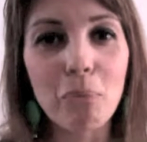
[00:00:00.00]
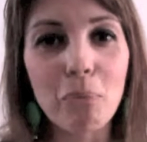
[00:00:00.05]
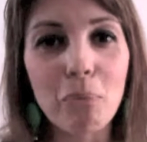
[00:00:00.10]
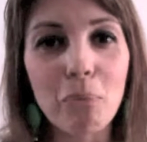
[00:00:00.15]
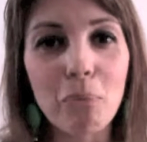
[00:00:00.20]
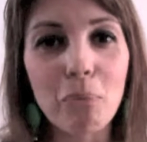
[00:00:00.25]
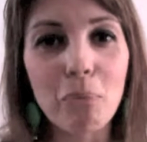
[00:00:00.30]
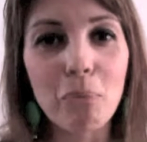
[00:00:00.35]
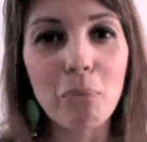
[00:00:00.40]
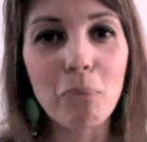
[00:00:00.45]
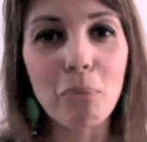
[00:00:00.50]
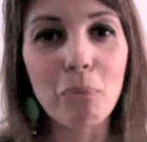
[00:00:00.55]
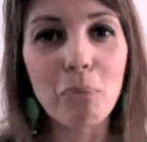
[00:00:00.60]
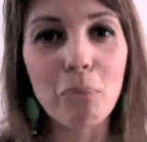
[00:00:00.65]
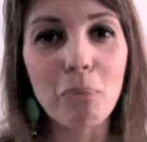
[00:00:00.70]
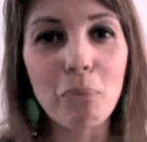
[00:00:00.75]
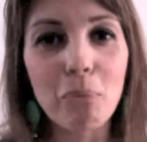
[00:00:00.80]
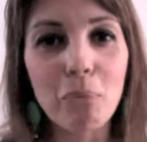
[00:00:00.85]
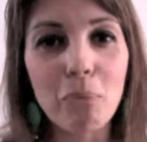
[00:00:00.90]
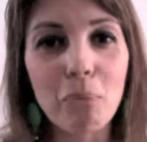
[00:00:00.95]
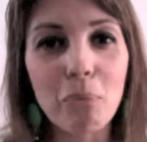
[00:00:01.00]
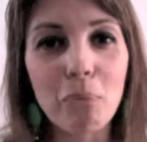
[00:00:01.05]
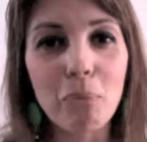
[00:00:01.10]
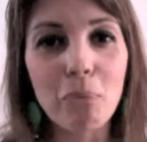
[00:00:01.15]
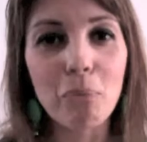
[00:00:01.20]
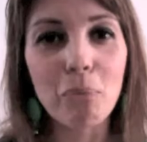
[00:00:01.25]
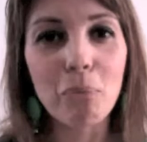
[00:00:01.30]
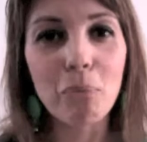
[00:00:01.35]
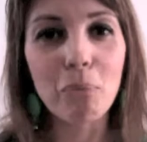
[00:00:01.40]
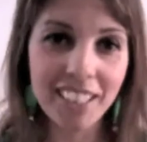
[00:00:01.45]
And today
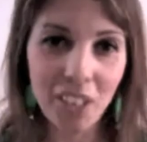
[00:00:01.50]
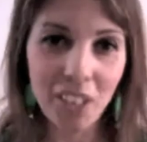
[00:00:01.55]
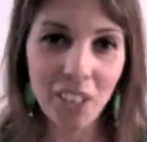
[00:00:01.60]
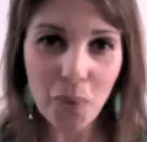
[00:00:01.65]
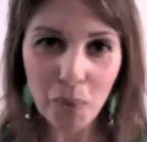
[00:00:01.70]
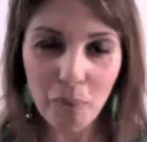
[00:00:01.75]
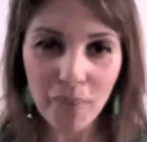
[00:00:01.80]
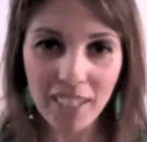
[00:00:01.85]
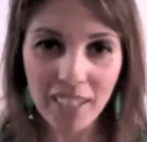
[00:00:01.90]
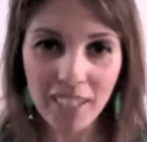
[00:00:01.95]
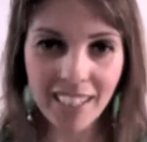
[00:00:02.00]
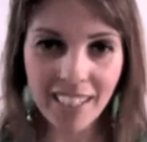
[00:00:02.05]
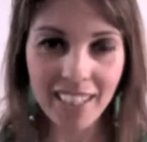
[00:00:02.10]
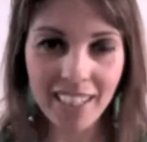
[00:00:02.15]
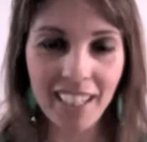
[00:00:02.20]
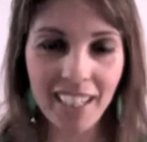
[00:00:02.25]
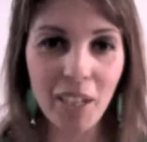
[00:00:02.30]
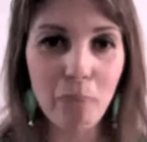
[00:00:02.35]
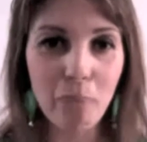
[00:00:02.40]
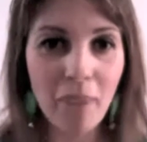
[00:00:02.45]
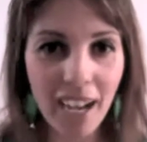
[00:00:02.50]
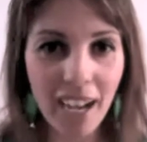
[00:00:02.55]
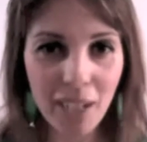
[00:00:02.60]
I've got here with me